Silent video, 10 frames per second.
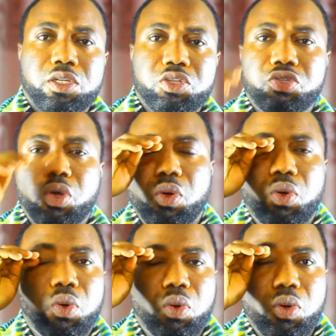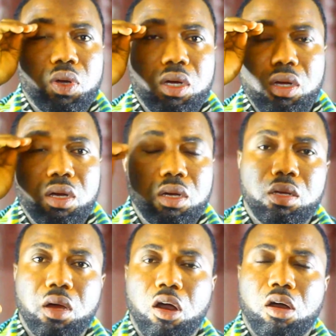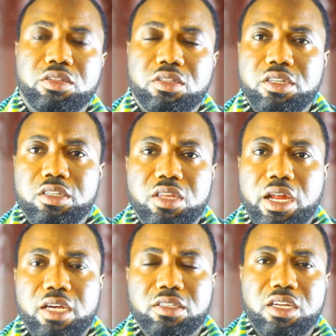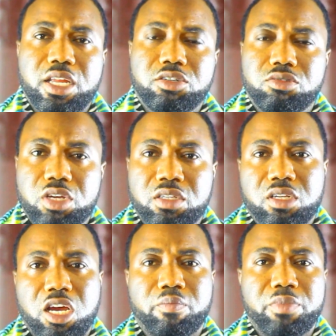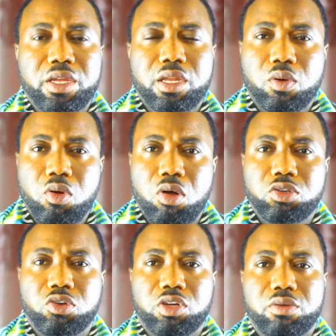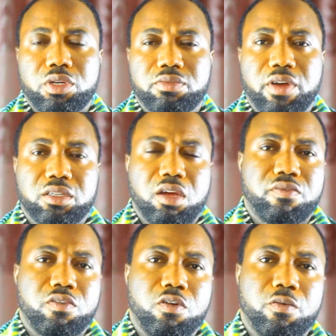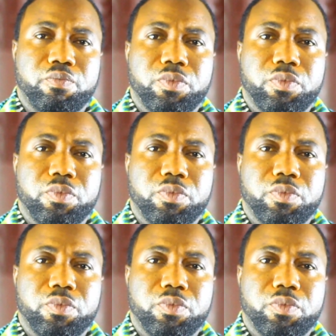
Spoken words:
So, studies that are saying that stress can be the cause or the risk factor for